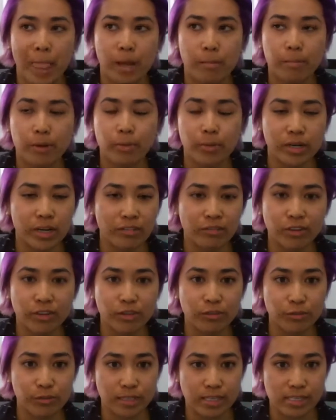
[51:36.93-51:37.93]
But whatever the
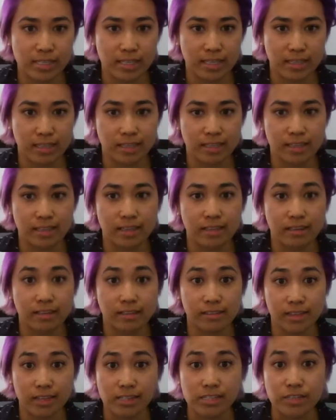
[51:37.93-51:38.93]
reason, there are
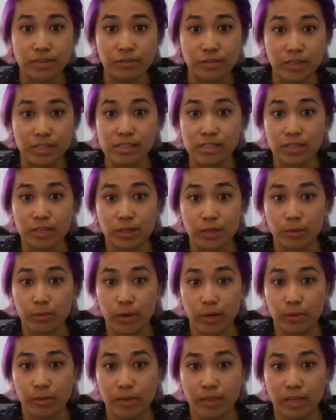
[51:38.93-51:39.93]
lots of ways that you can
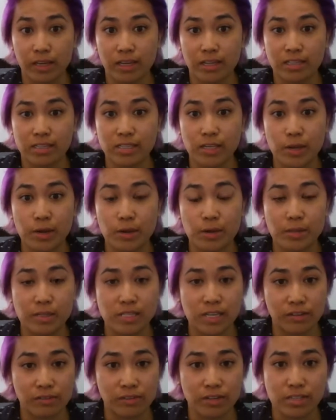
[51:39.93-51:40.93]
work with it. So
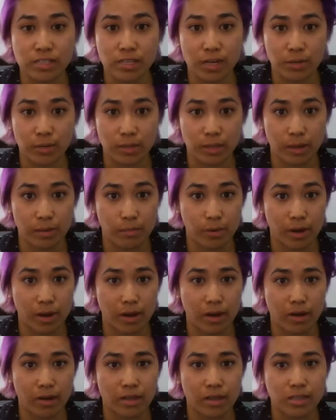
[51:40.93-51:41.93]
definitely start with that
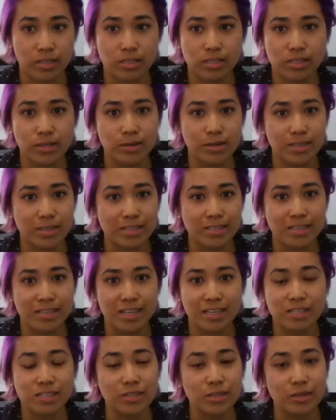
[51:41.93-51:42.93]
prayer. It's so easy
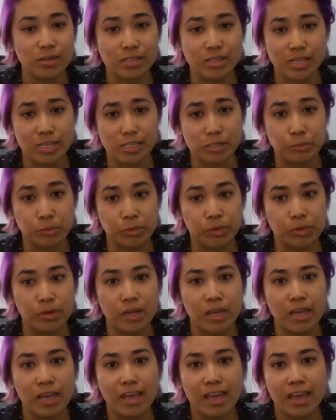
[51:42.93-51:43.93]
and so accessible,
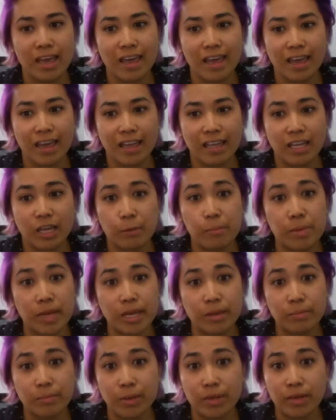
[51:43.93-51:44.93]
and it
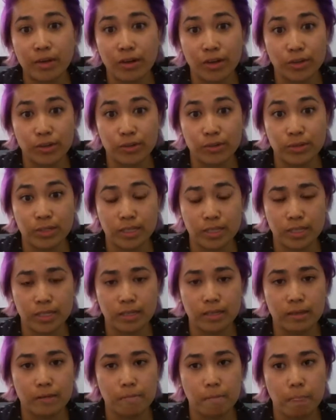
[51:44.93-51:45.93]
may be all you
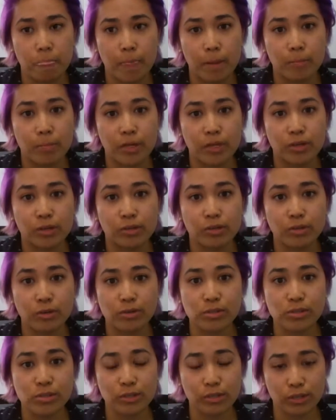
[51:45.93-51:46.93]
need. But you can
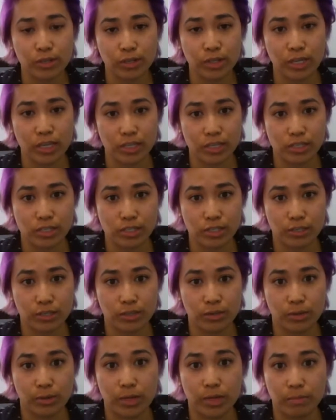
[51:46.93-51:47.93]
also look
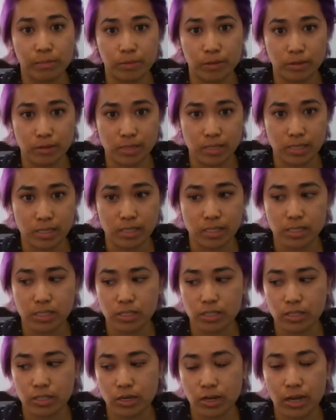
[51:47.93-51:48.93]
into hypnosis.
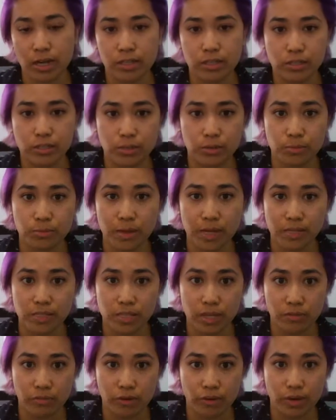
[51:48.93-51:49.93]
So I do past
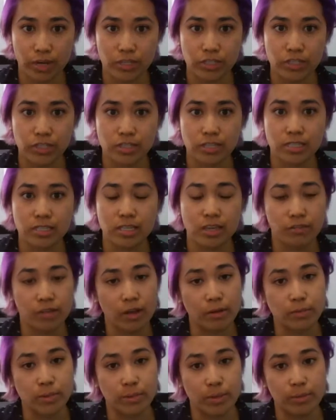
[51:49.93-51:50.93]
life regressions and I've
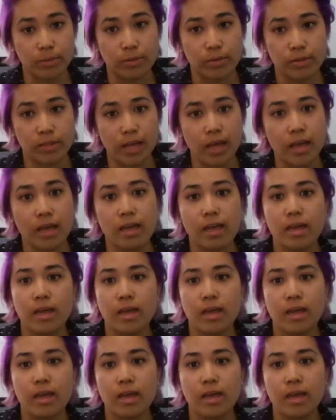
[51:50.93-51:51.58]
helped people with that.